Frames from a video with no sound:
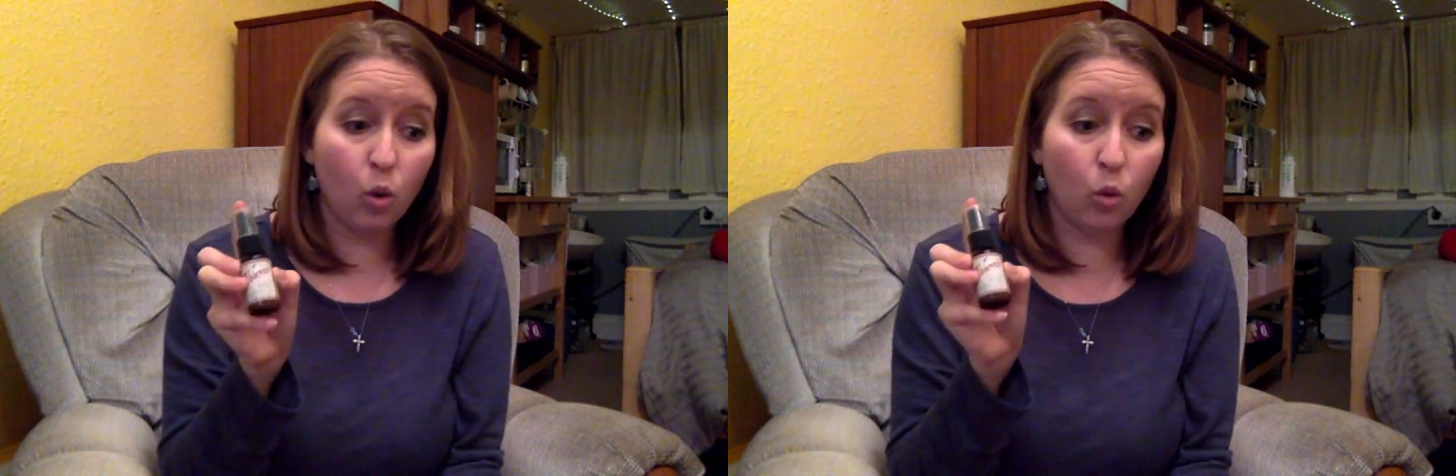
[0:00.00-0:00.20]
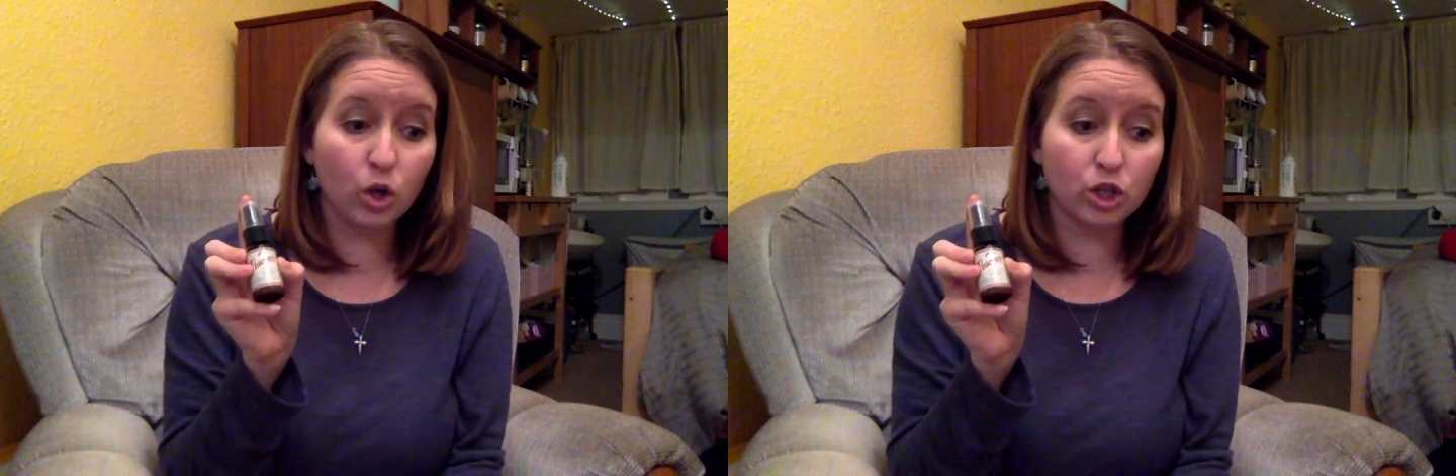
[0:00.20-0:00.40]

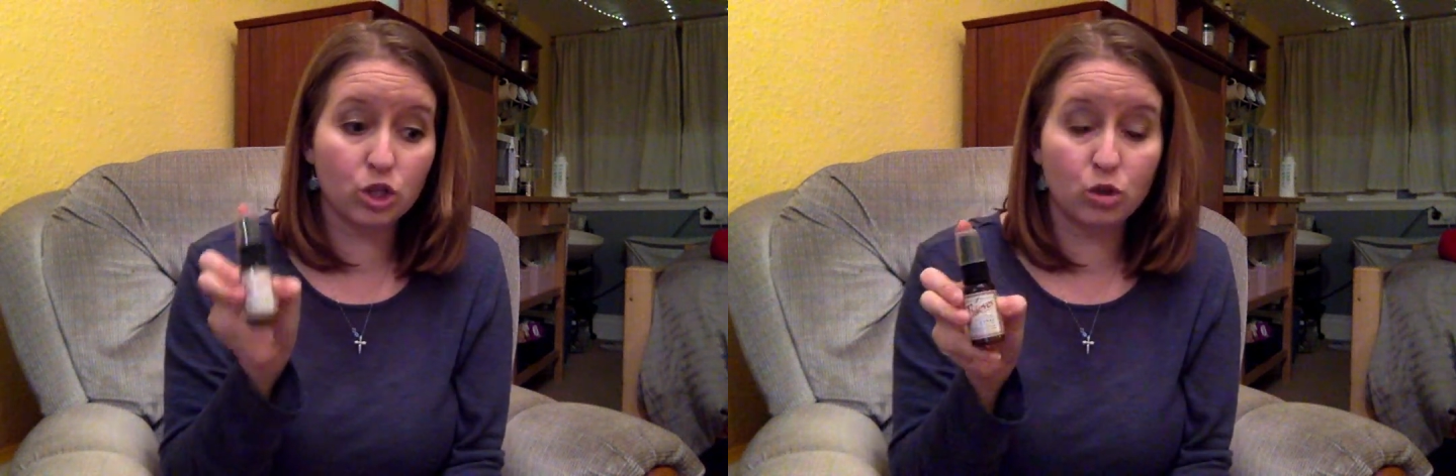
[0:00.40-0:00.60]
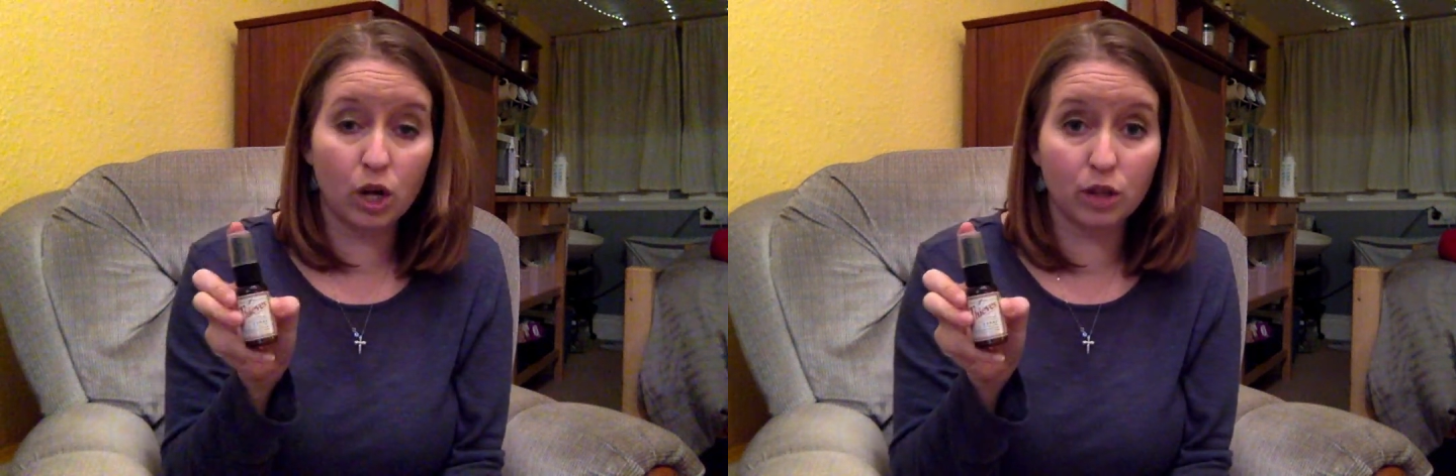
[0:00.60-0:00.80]
or
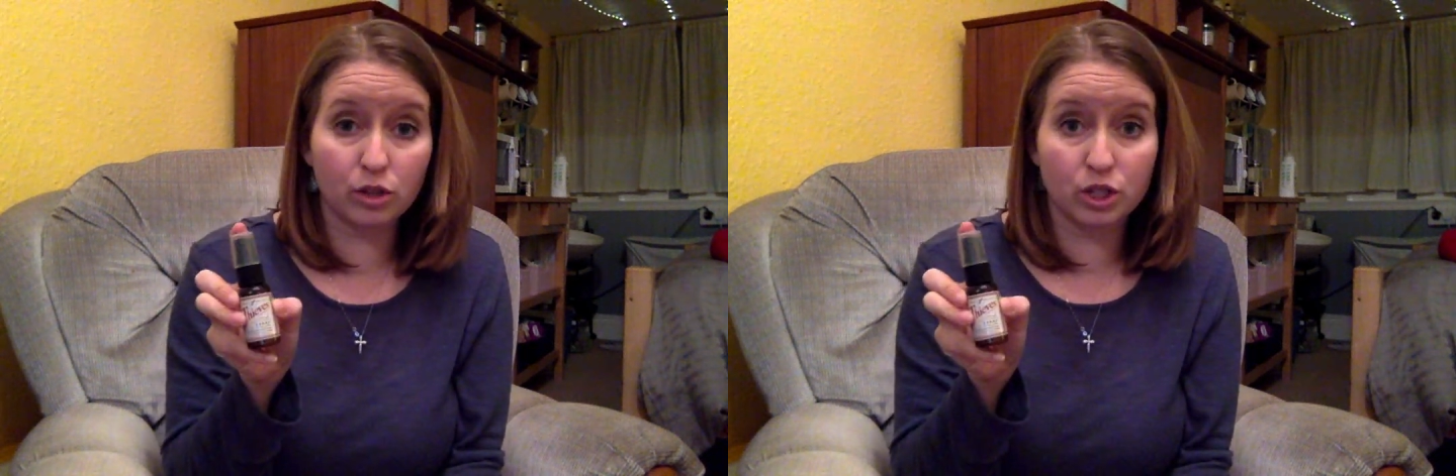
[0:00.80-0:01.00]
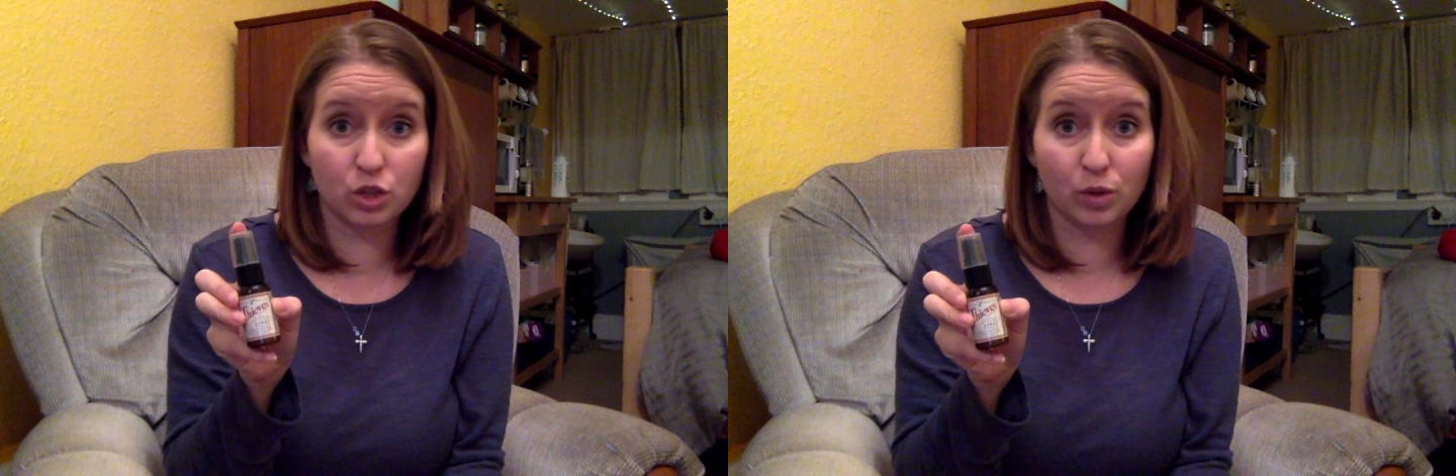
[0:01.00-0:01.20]

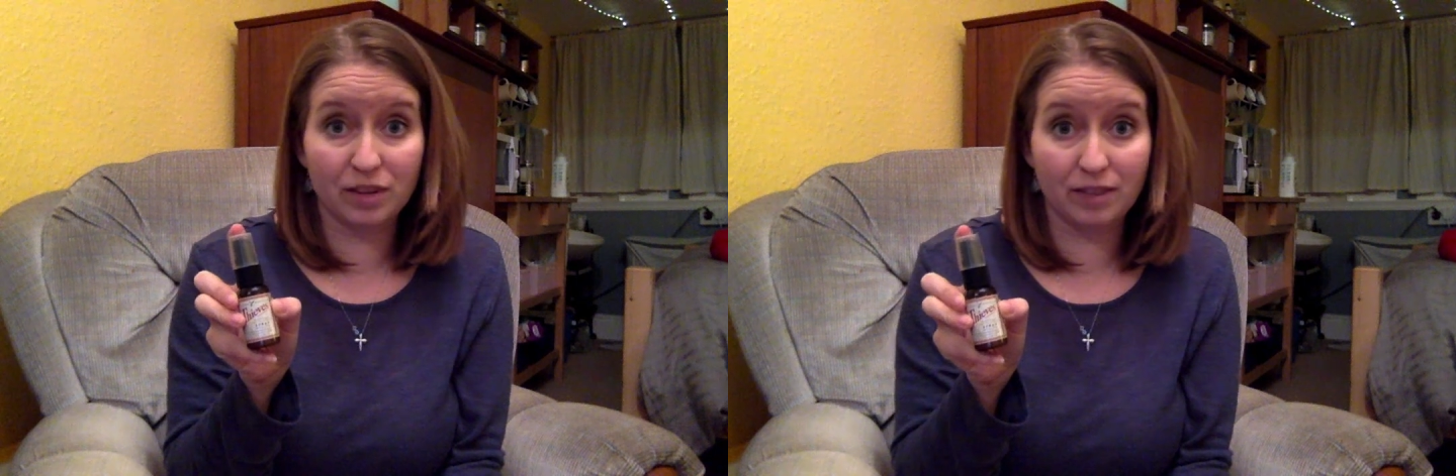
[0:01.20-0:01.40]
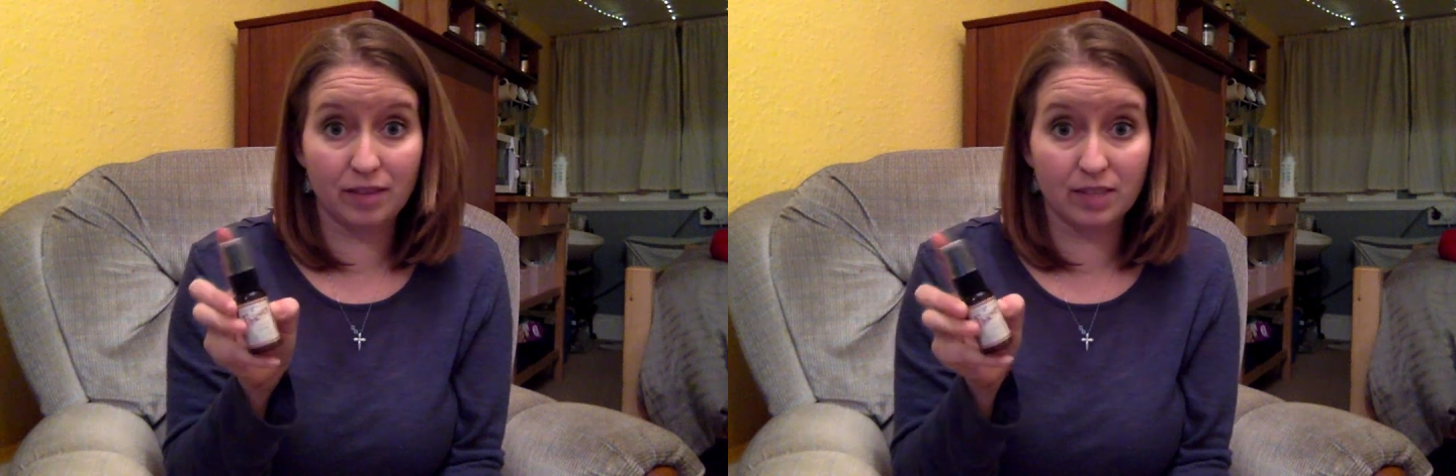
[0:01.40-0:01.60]

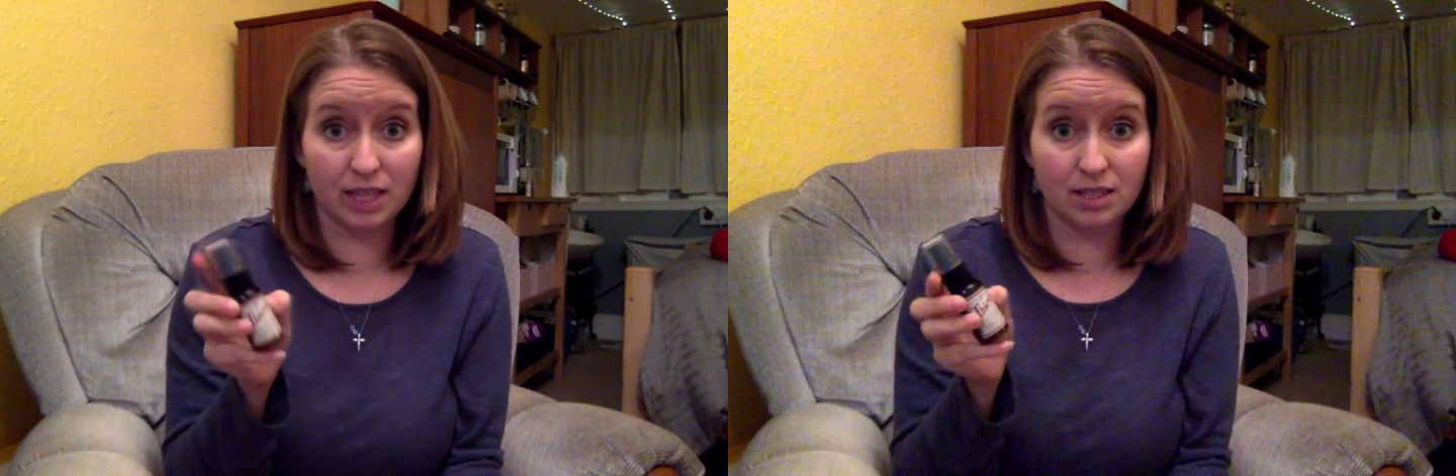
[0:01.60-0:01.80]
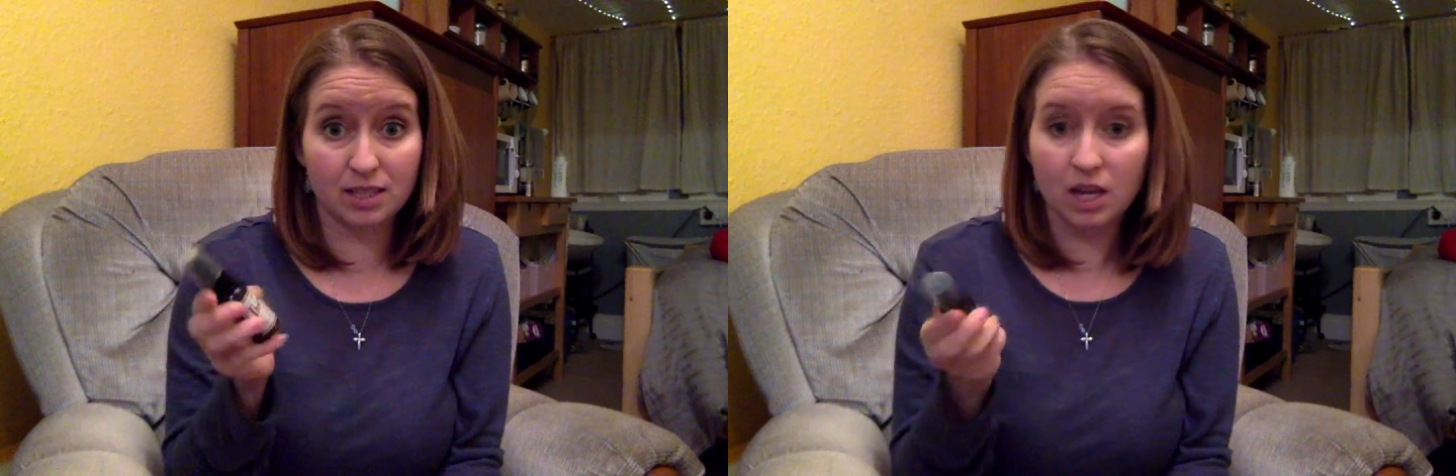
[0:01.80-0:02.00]

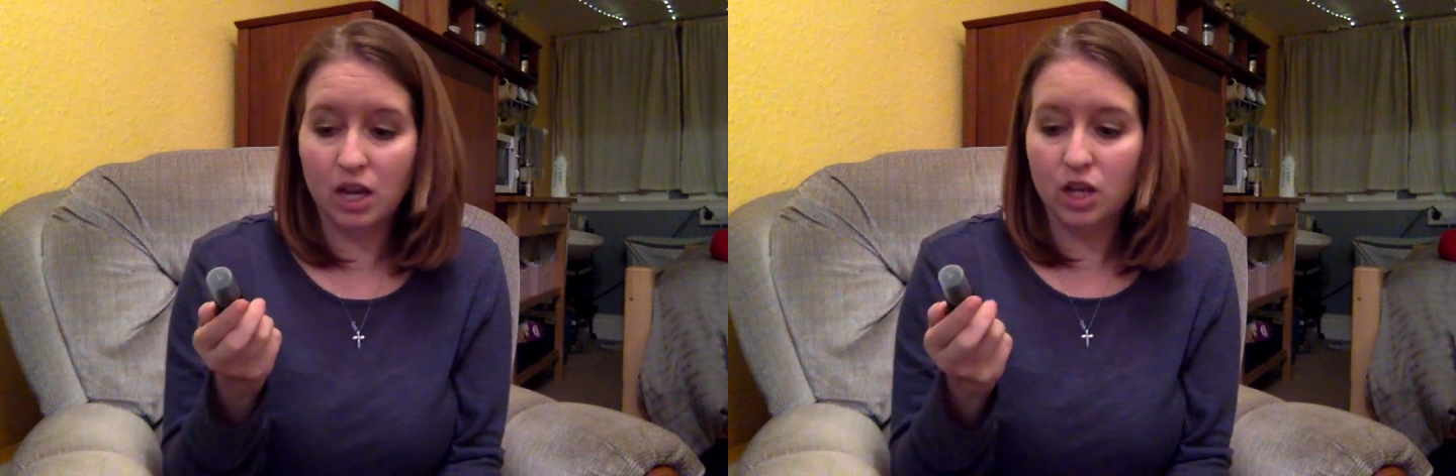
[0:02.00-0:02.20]
$2.25.